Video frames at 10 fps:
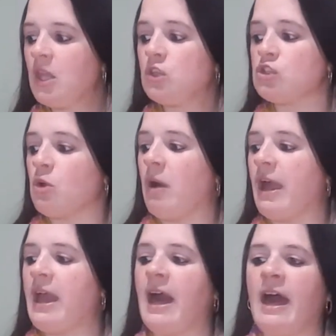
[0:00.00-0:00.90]
So I
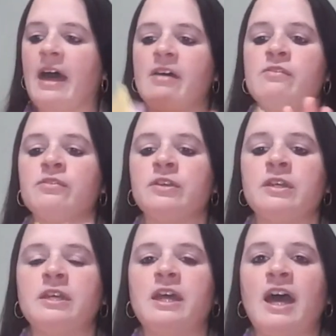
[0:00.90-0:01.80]
have
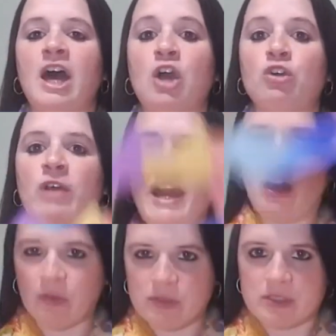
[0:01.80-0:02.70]

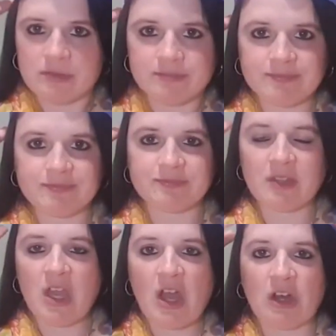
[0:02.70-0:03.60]
crowns.
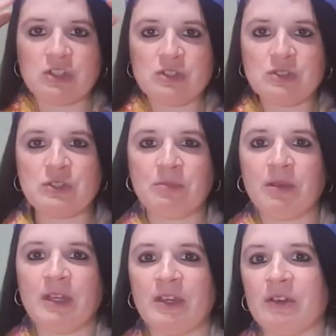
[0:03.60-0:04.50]
Our two
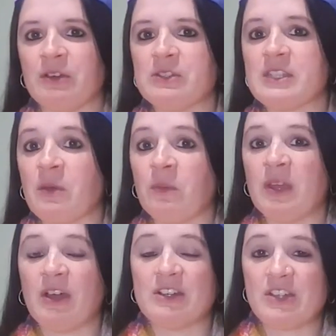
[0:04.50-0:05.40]
superheroes that we
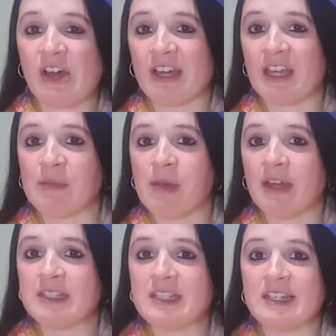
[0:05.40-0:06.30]
are talking
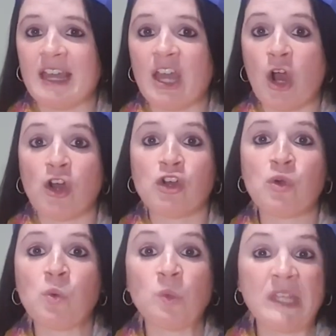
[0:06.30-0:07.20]
about today are
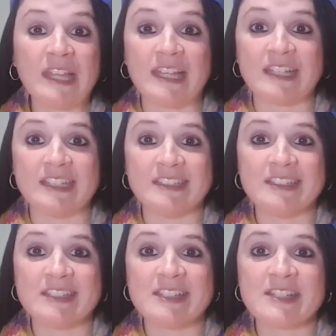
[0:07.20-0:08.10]

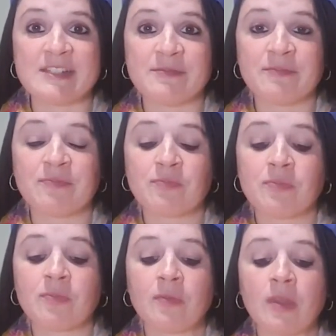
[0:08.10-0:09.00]
queens.
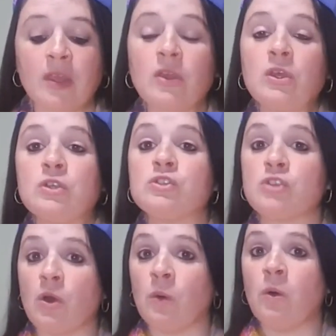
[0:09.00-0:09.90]

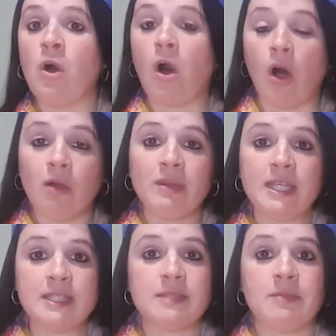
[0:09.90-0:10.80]
So all we
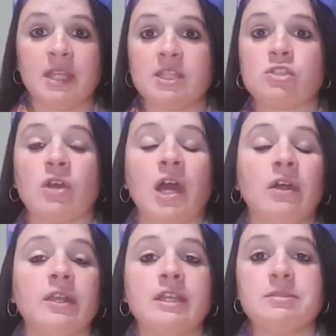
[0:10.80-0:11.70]
need to make this
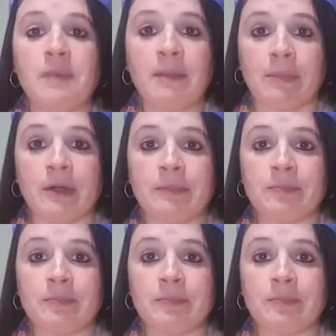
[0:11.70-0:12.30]
crown is paper.